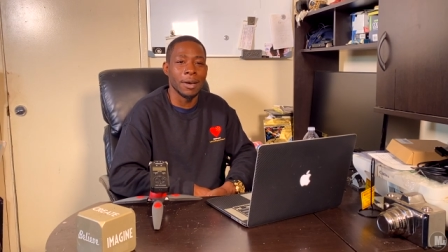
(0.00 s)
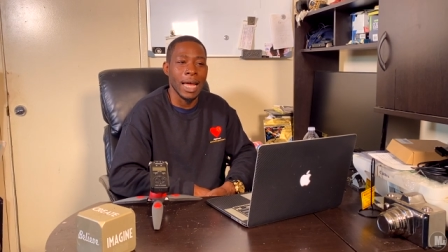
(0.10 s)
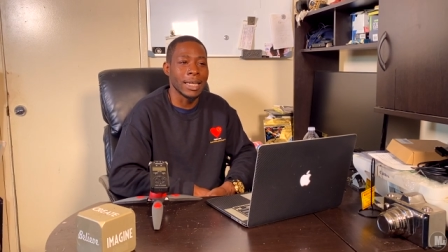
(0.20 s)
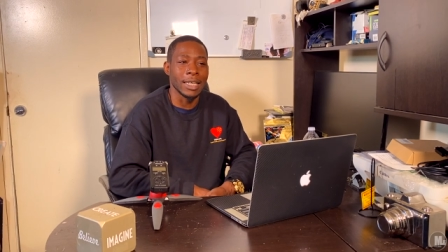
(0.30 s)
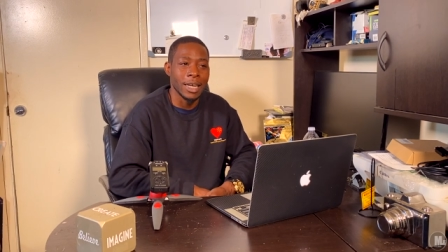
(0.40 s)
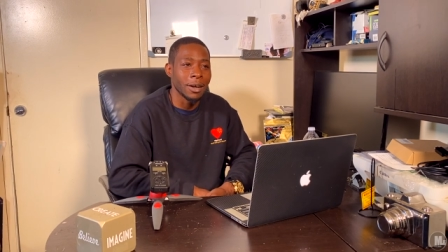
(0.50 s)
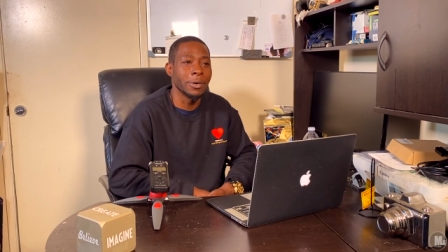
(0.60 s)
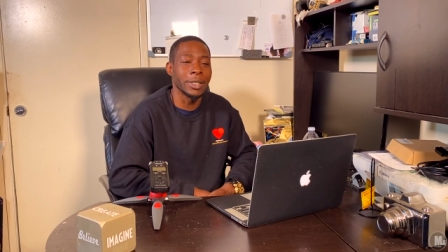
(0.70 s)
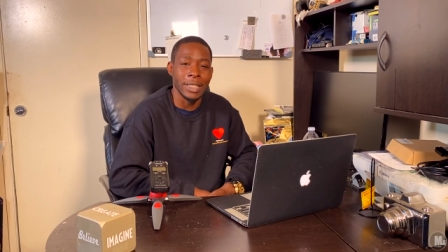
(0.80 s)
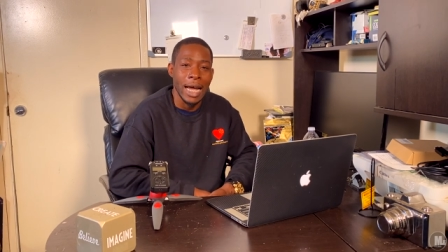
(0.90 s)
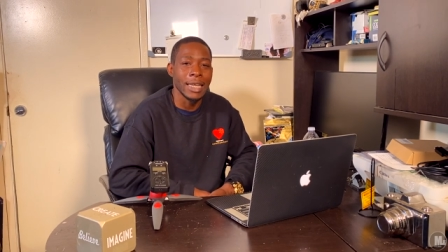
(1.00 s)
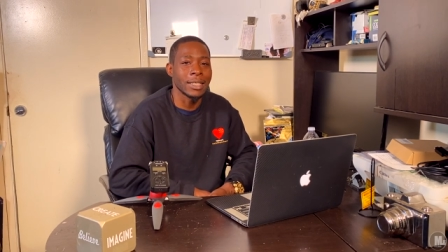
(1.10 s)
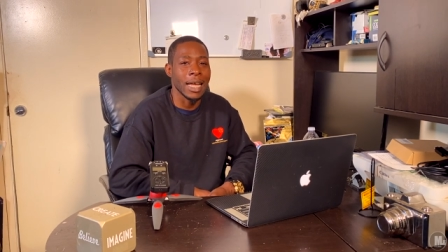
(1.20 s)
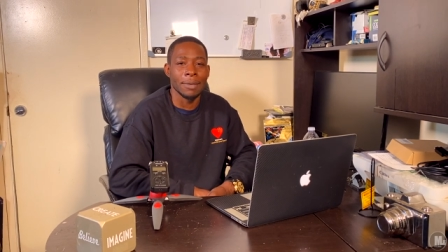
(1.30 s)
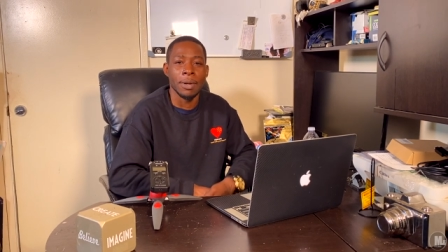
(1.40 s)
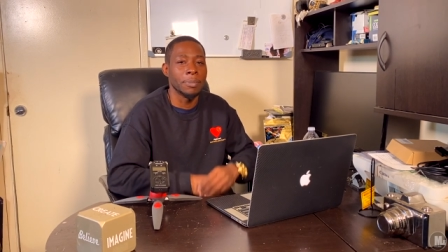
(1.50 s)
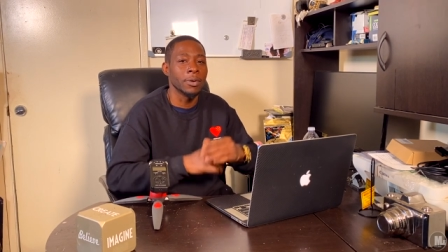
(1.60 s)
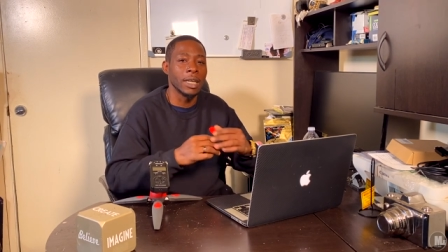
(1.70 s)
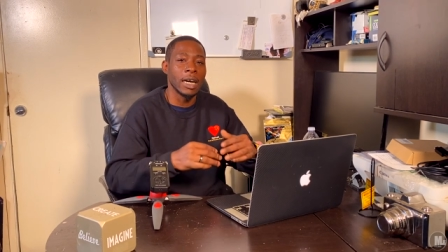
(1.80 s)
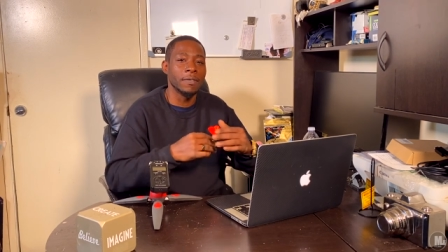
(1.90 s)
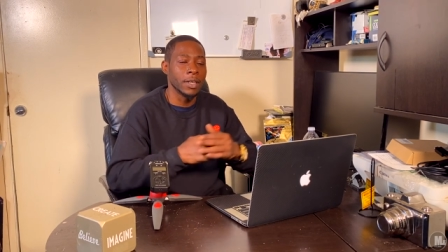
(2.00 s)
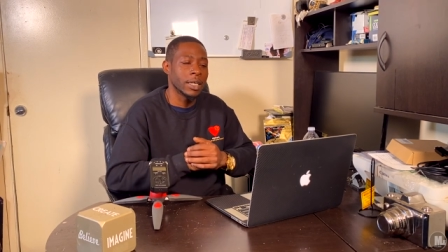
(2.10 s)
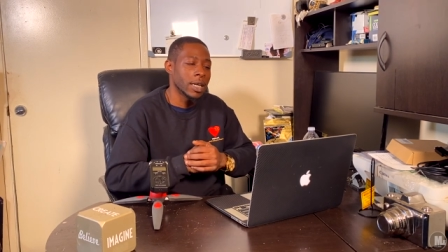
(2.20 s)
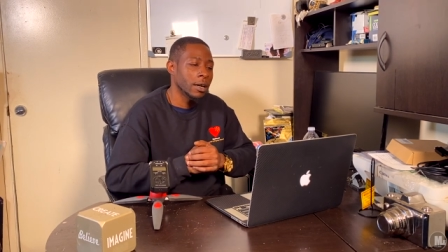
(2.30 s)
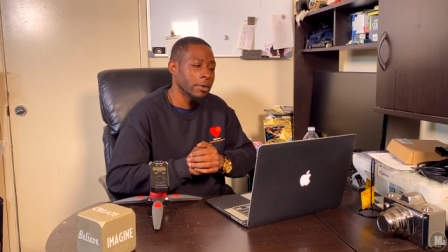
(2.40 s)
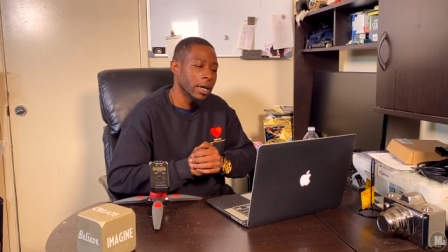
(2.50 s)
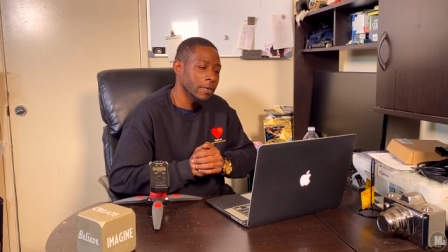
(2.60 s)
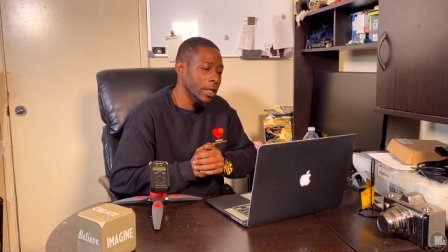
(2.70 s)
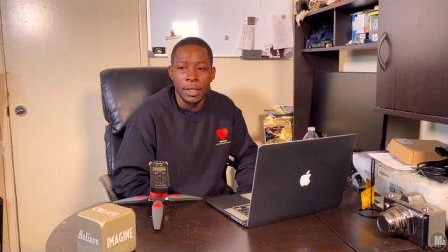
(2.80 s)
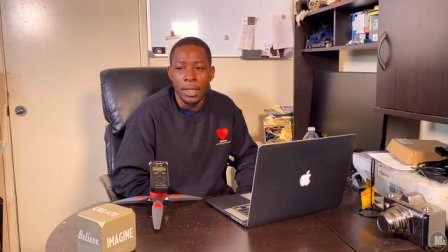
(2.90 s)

Like the color is nice. Like people love the color of it.